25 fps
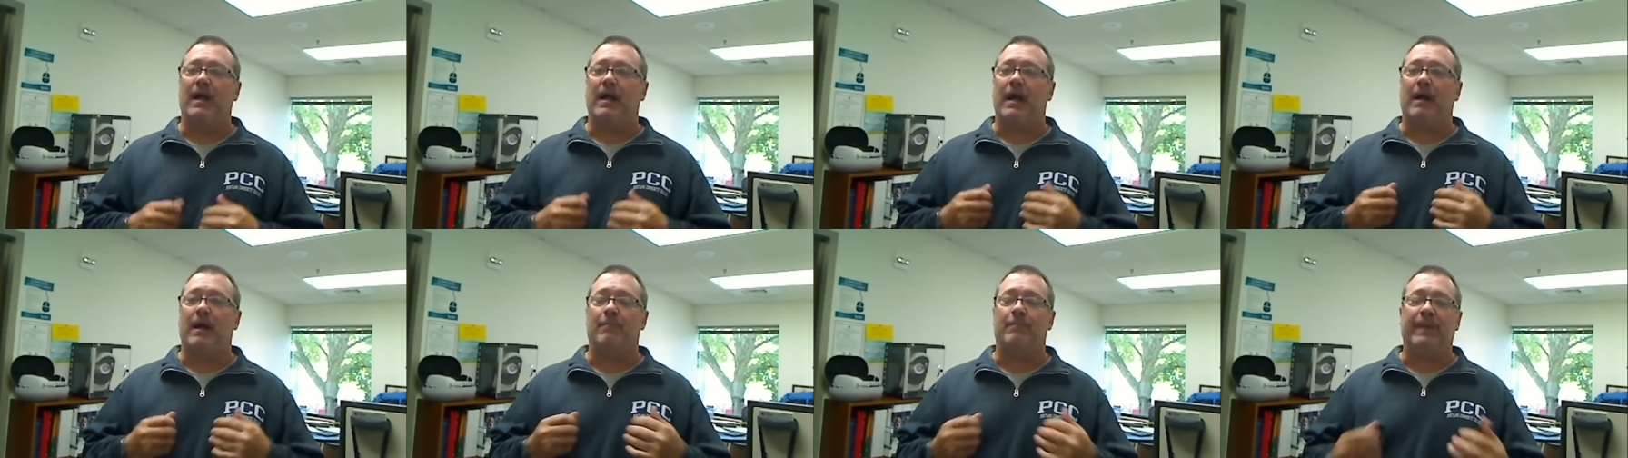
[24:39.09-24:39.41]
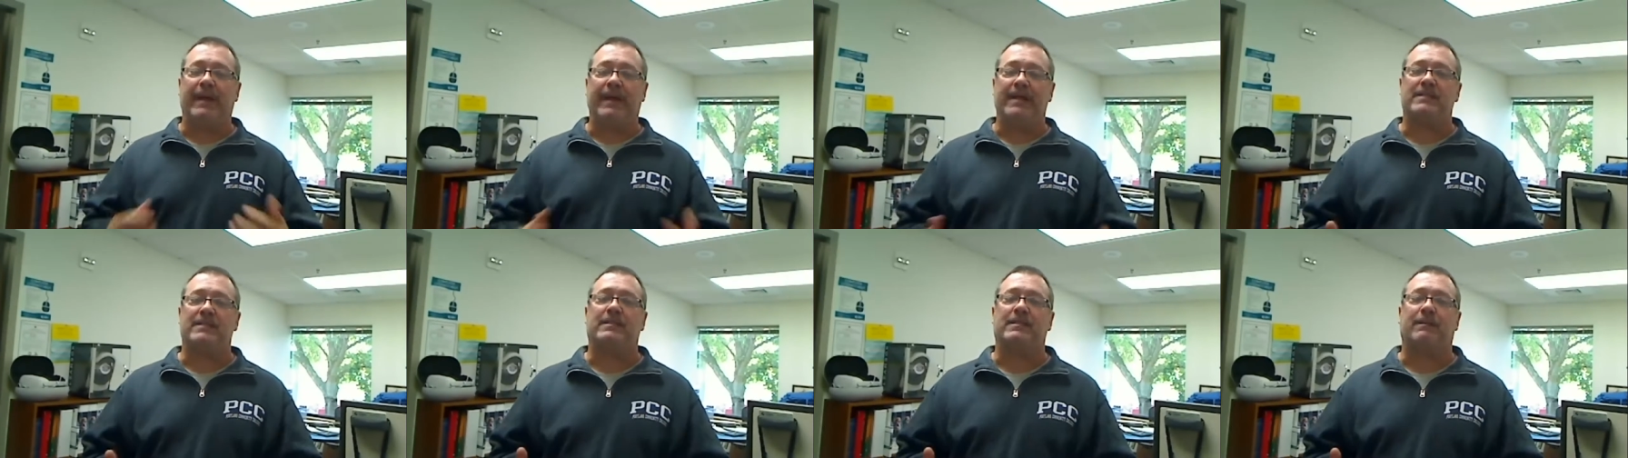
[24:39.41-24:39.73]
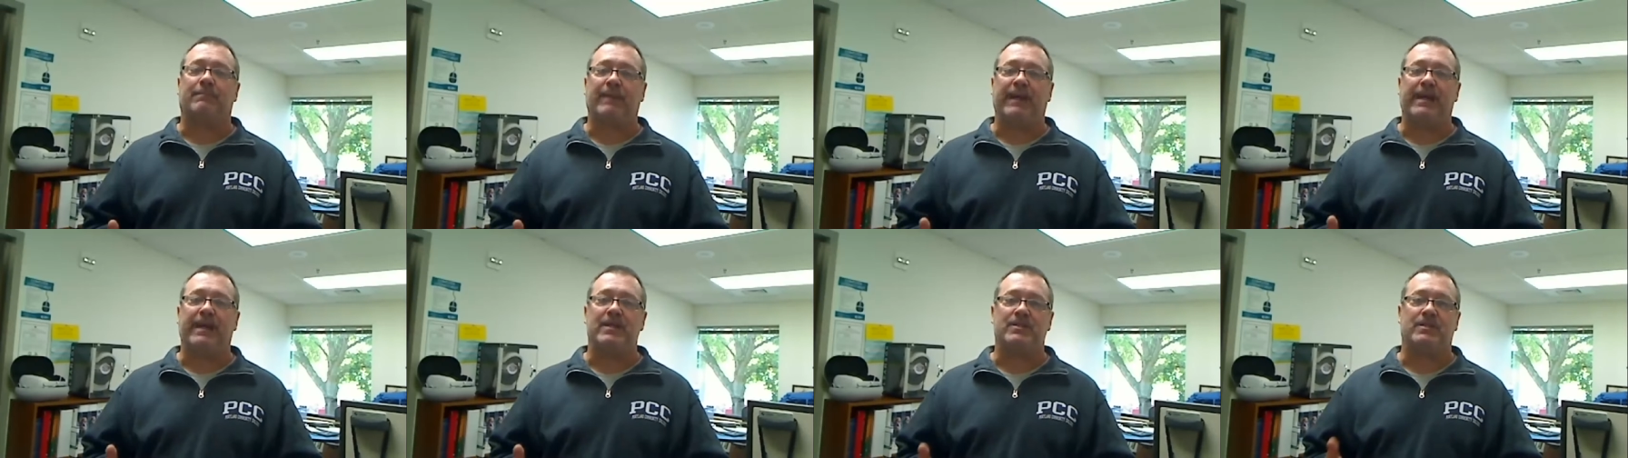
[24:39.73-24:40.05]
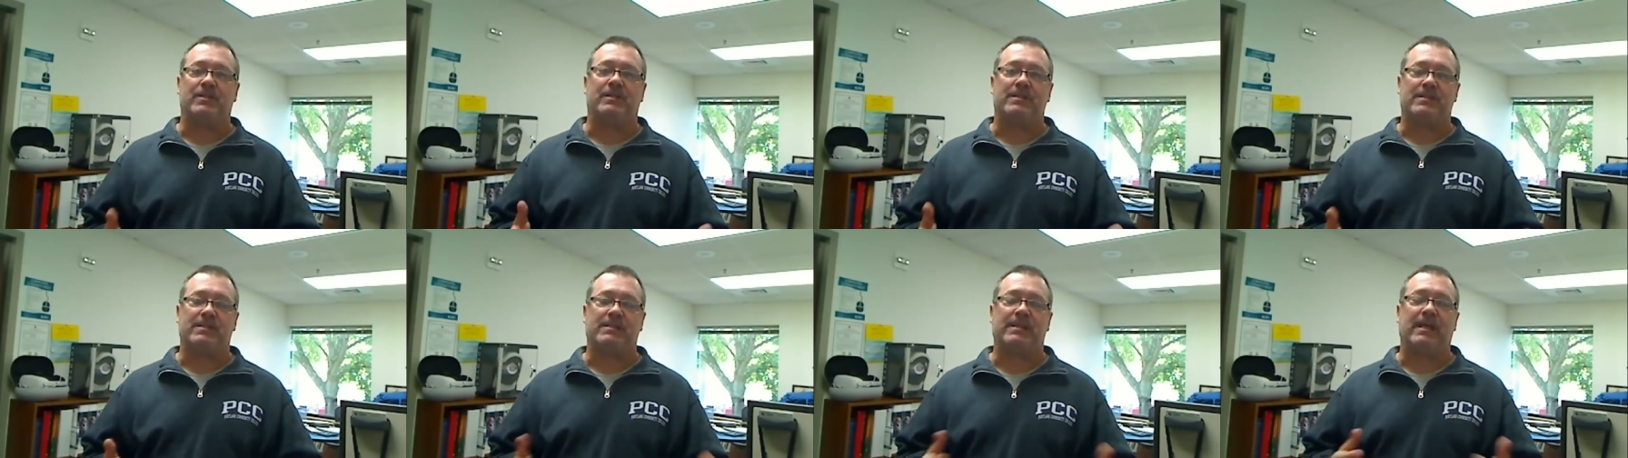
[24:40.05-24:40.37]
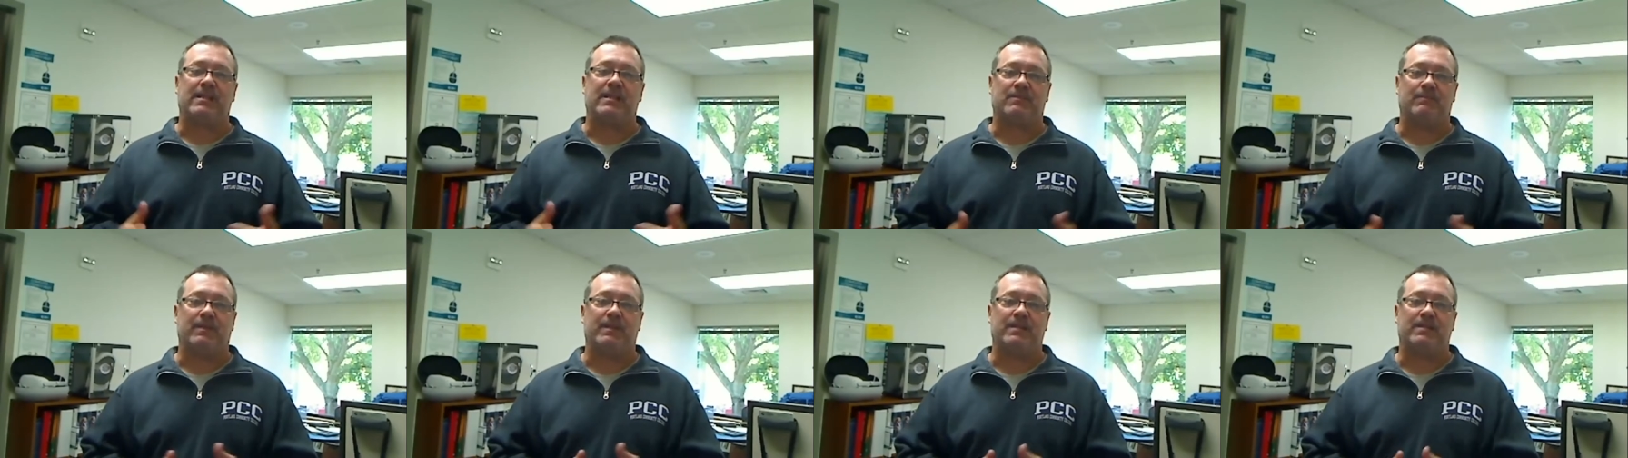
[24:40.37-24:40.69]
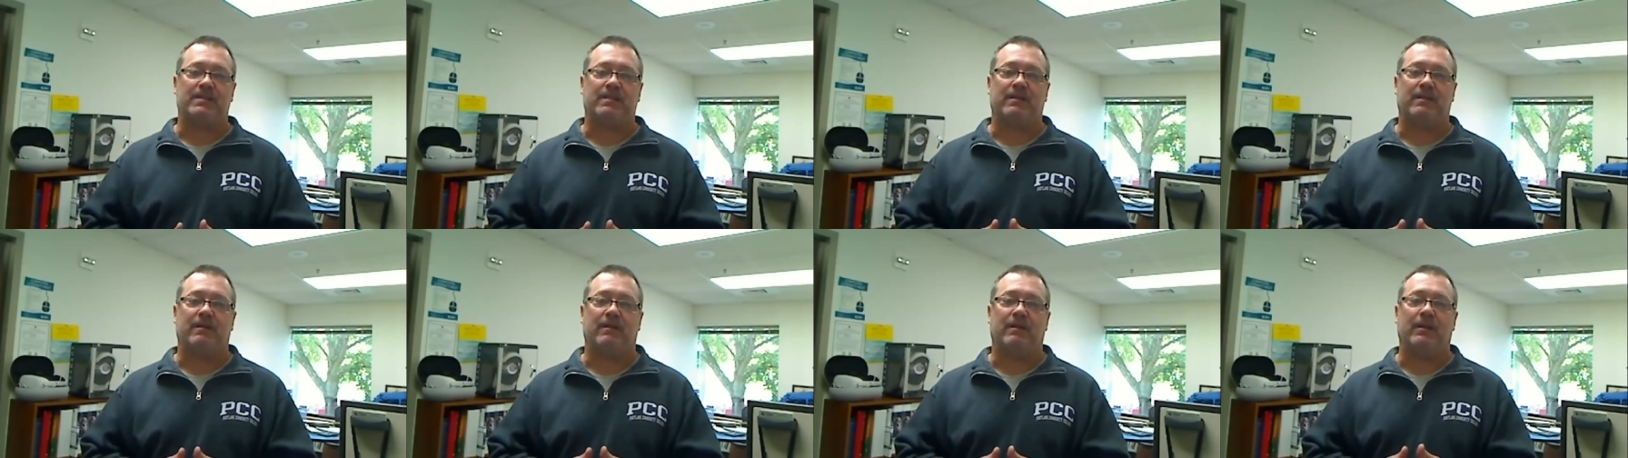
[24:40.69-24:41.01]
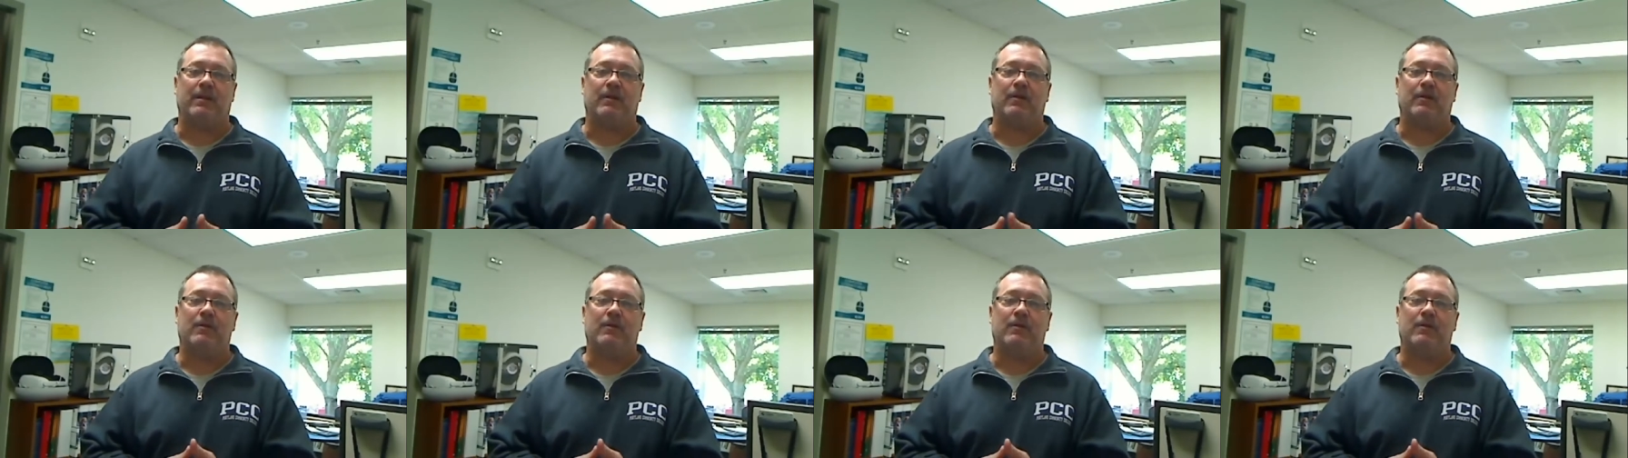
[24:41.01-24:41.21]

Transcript: a basic patient assessment scenario.